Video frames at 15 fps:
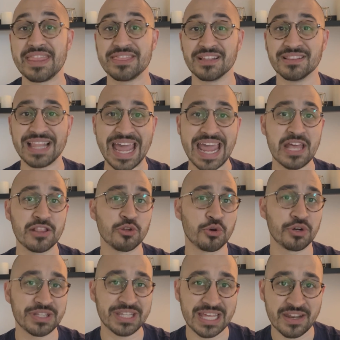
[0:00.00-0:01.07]
and the
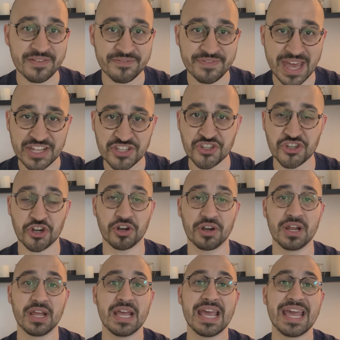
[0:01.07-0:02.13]
landlord, the
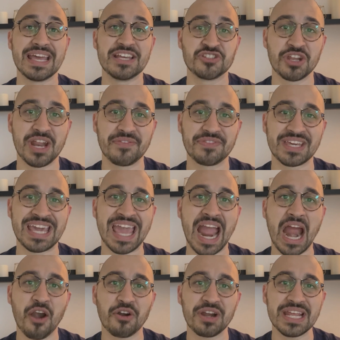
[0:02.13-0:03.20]
investor, is gonna have to
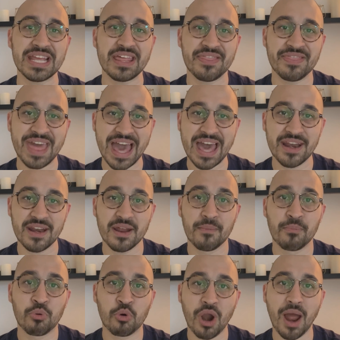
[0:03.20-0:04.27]
carry
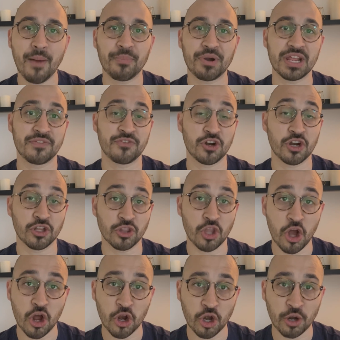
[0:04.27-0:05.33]
that property for a
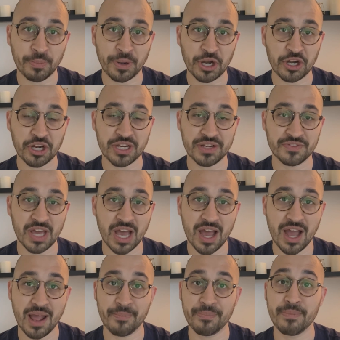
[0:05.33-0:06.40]
longer period of
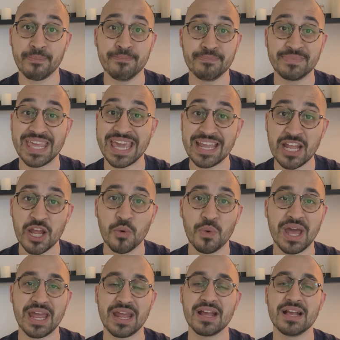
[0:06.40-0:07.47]
time, taking
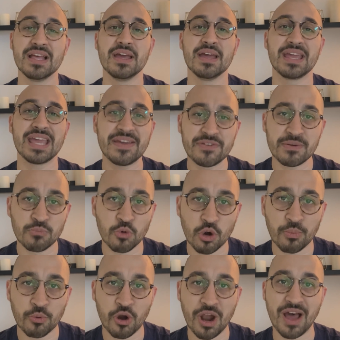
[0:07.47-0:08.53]
away even
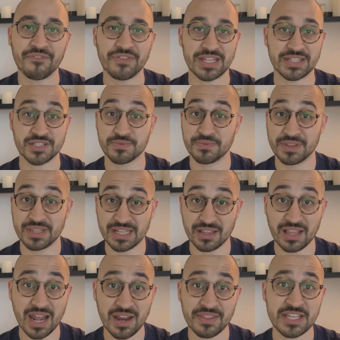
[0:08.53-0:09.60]
more profits. The,
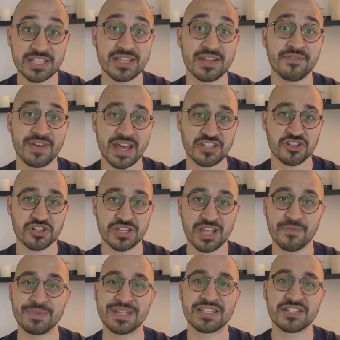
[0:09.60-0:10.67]
a lot of these investors
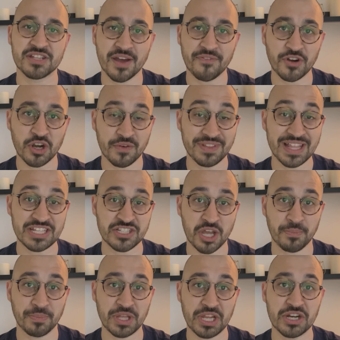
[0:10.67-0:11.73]
have been suffering over the last
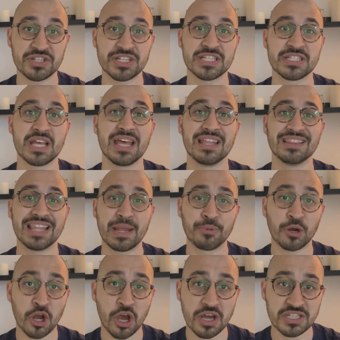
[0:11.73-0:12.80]
couple years as
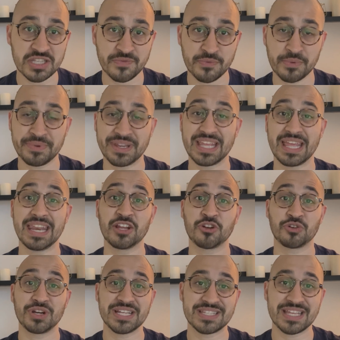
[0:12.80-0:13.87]
labor costs have been
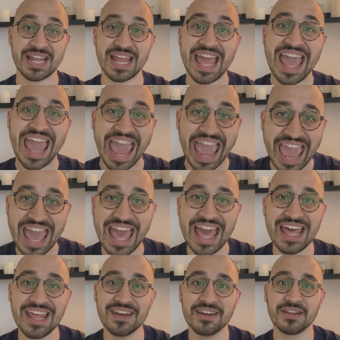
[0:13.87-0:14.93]
increasing
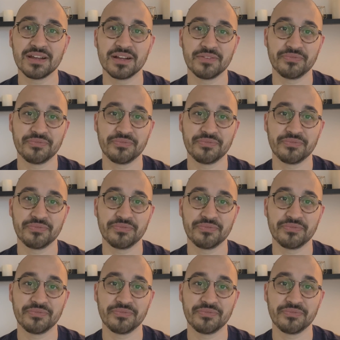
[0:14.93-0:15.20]
and